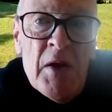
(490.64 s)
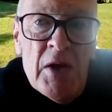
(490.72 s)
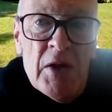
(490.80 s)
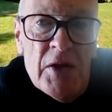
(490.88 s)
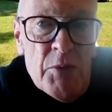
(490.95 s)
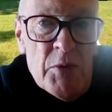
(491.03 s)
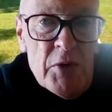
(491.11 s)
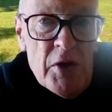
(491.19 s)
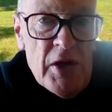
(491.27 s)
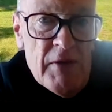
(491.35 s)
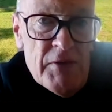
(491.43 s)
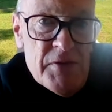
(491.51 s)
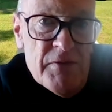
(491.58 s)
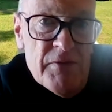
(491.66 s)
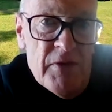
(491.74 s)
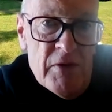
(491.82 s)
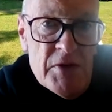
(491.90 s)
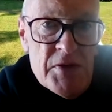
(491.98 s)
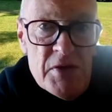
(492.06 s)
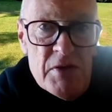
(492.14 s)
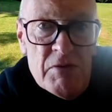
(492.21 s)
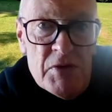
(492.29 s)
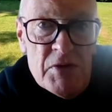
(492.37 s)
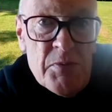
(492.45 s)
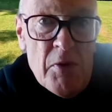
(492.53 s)
then we're going to have some very
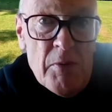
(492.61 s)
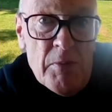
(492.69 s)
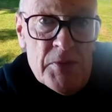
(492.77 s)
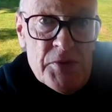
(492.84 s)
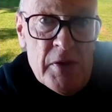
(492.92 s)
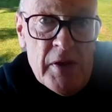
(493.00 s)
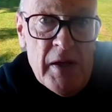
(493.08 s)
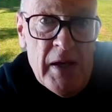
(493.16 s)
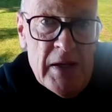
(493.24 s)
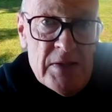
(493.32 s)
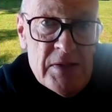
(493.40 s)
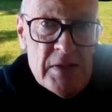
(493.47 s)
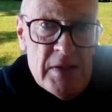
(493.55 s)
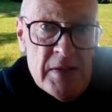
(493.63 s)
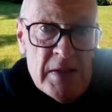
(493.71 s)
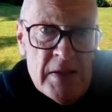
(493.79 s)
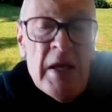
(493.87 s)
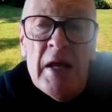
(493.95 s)
serious problems on our hands indeed.